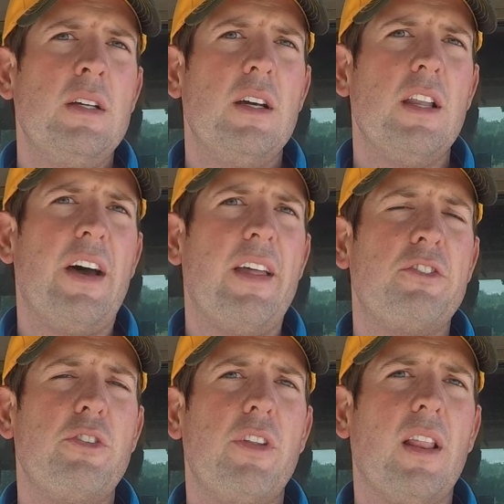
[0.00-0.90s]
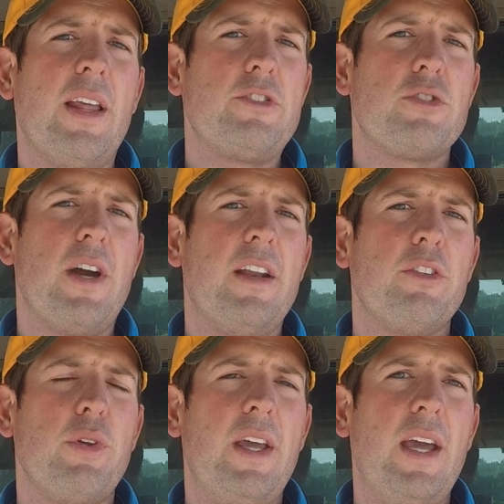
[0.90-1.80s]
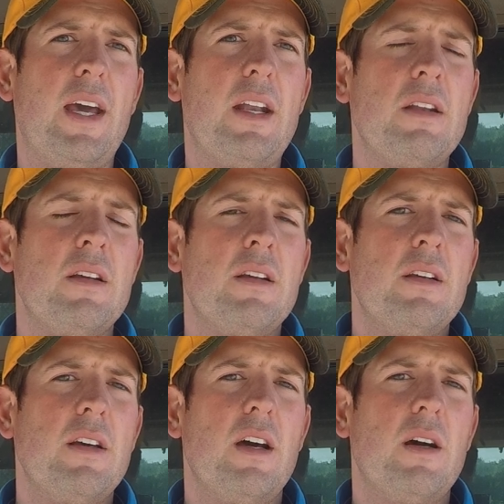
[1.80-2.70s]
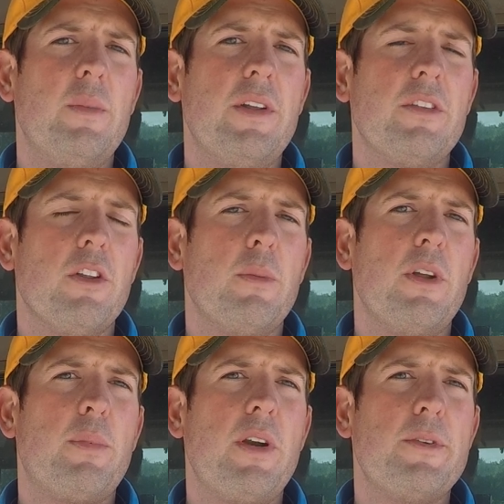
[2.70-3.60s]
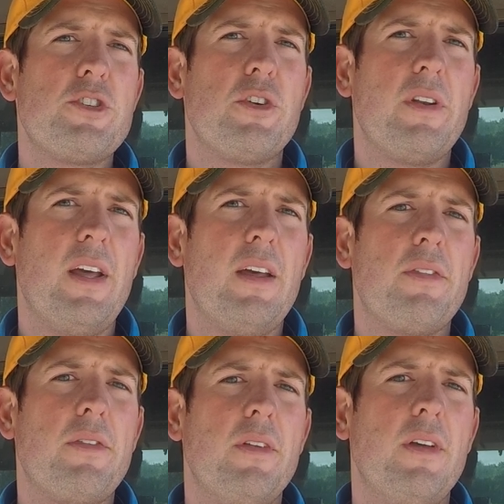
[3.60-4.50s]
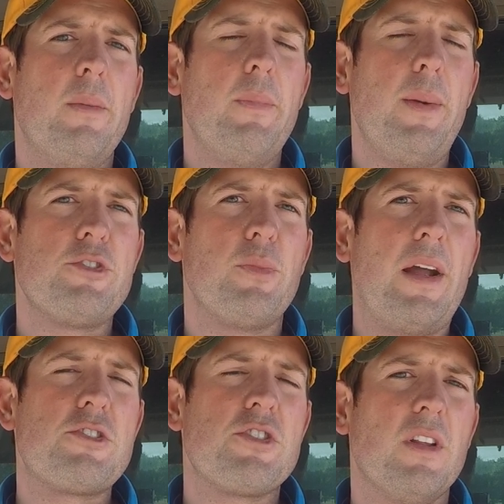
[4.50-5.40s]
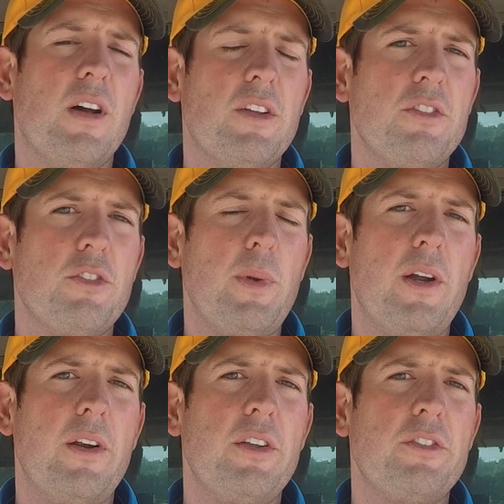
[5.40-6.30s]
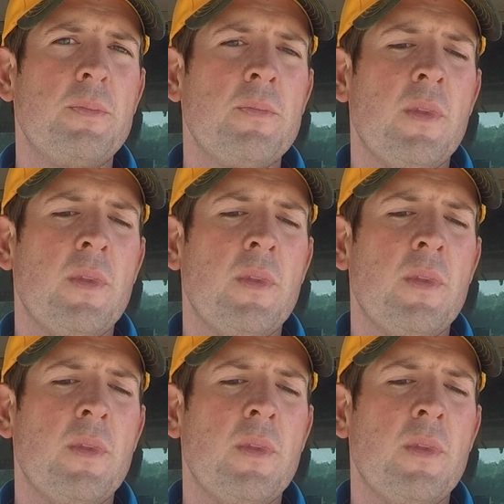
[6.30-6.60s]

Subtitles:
A lot of that's due to the late dryness we had and a little bit of premature death, maybe some nitrogen loss in some areas.